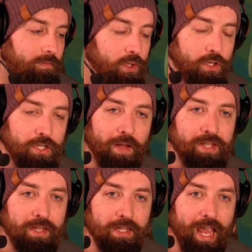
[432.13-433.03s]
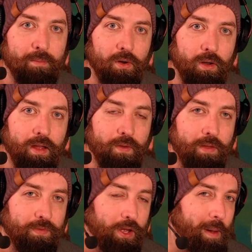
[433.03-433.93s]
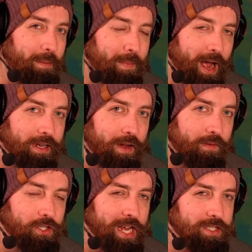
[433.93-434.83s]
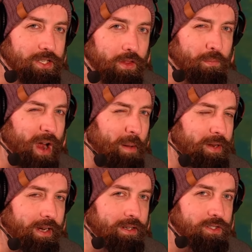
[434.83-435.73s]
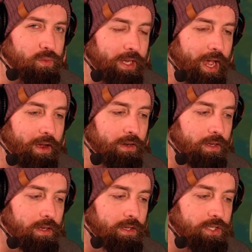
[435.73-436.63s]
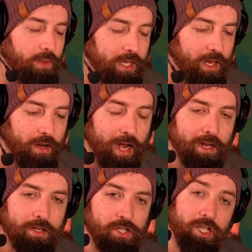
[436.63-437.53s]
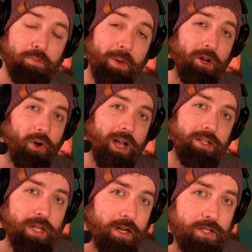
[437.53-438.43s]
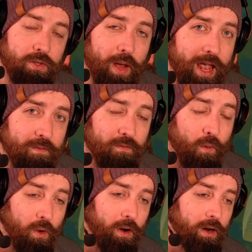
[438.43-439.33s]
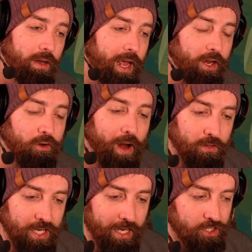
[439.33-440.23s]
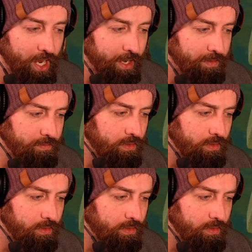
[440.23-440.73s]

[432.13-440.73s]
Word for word: you just have to take the gamble. If, if they go back behind cover, chances are they're probably not going to swing out. So here I adjust my crosshair to aim for a crouch headshot.